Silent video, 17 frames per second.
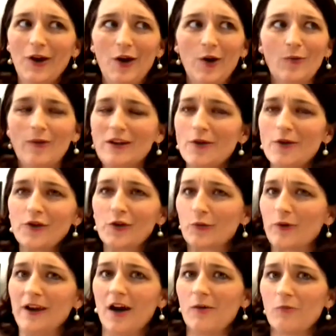we don't
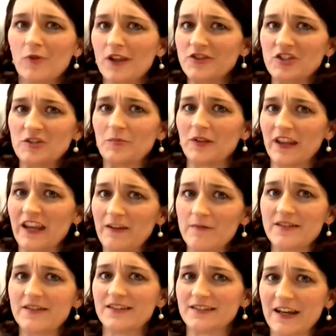agree on religious belief
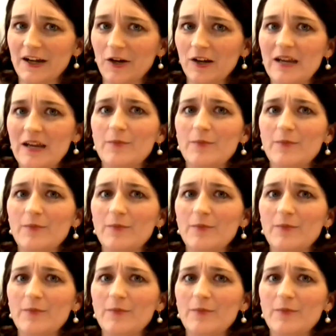necessarily,